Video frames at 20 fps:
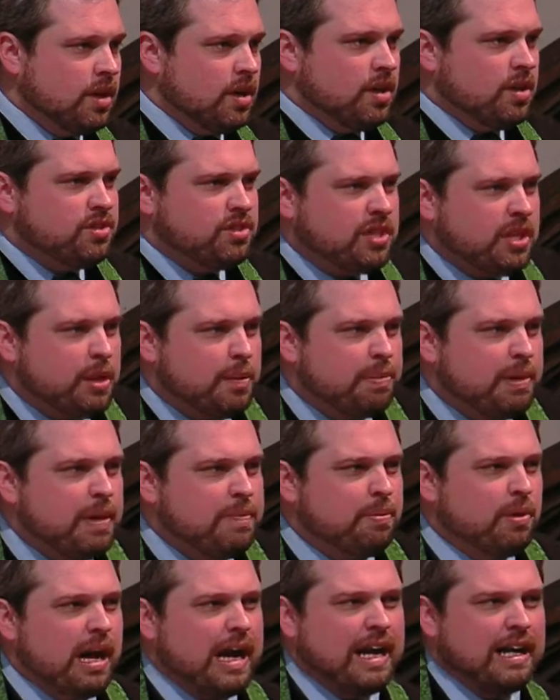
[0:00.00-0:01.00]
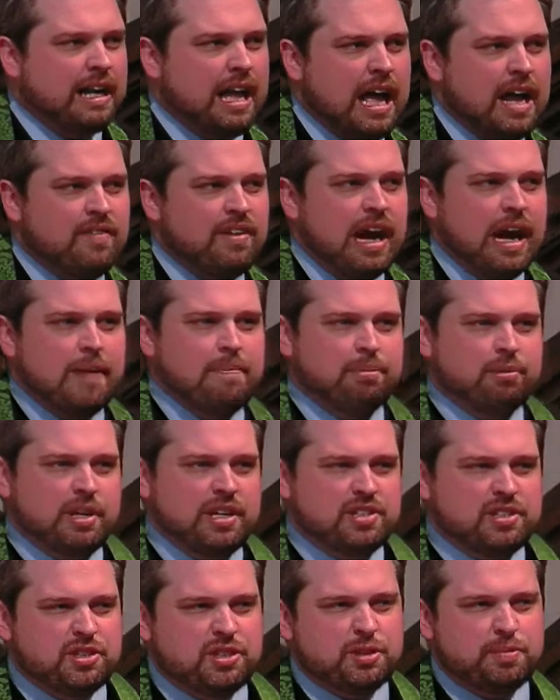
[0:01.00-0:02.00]
You see, the people had a lot of high
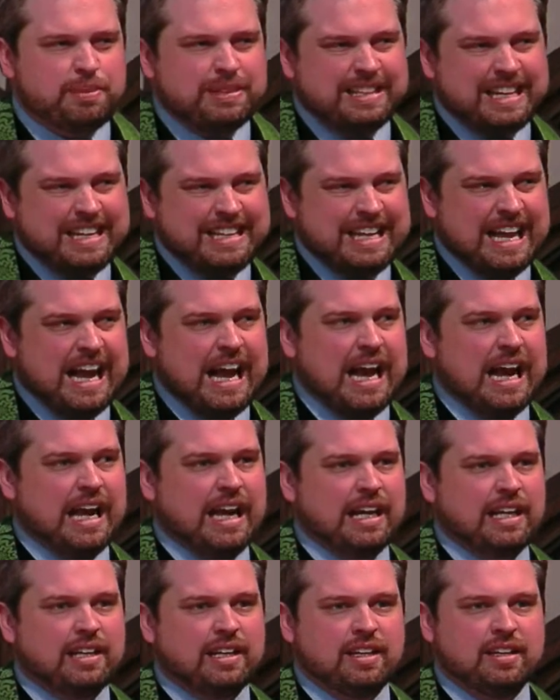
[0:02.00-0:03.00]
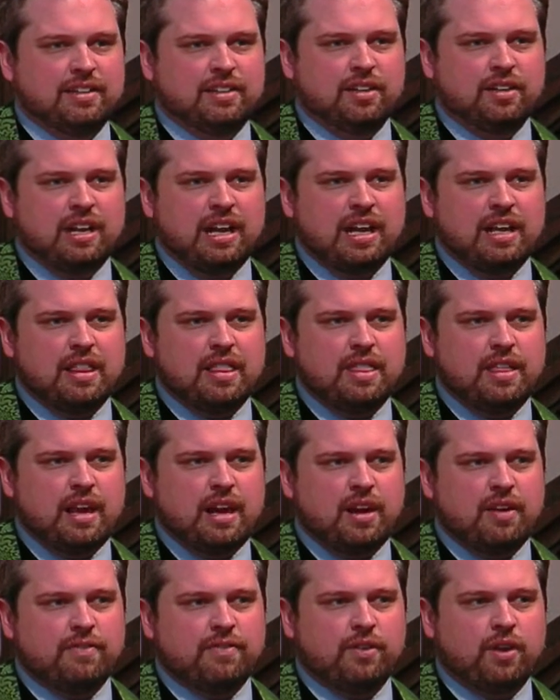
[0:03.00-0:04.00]
priests, but they died. They're not
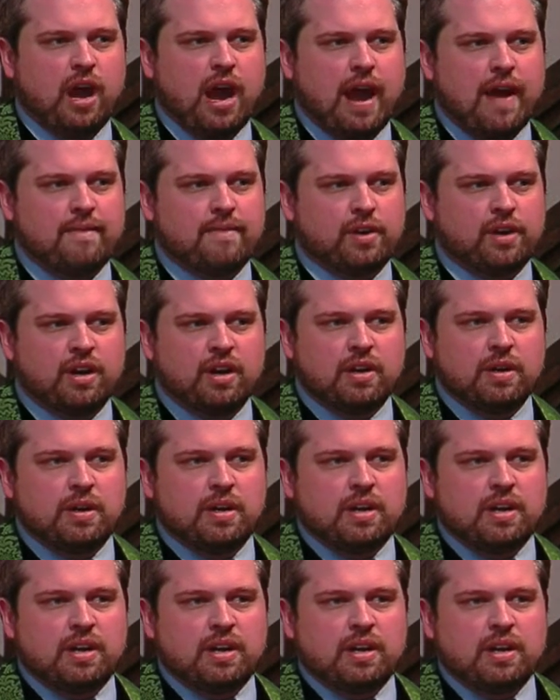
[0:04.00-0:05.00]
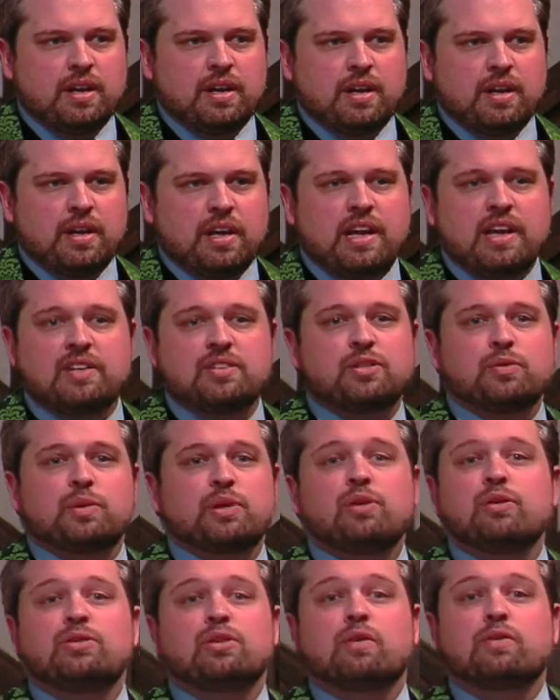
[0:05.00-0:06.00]
there forever. He is the one
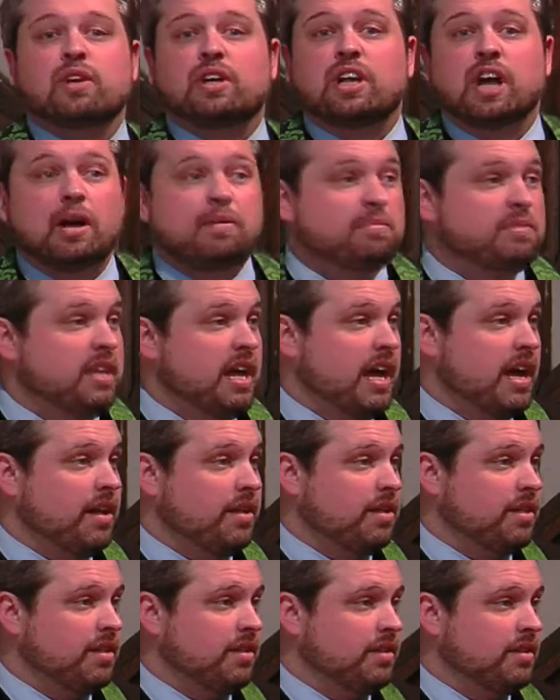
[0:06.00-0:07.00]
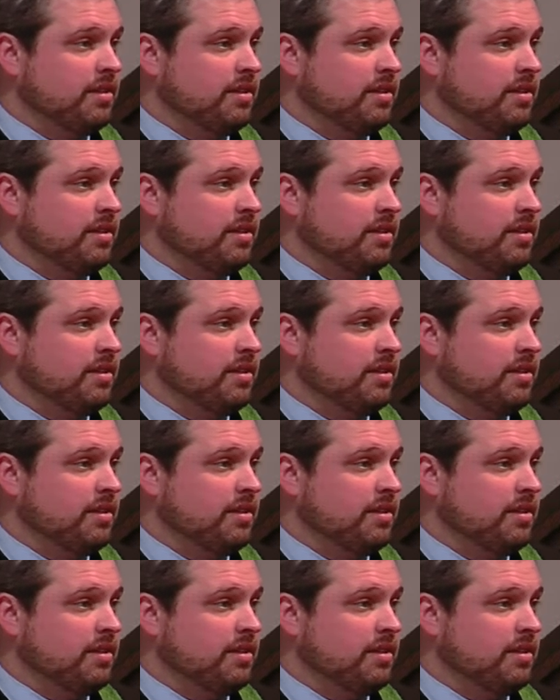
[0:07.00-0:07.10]
who's overcome death.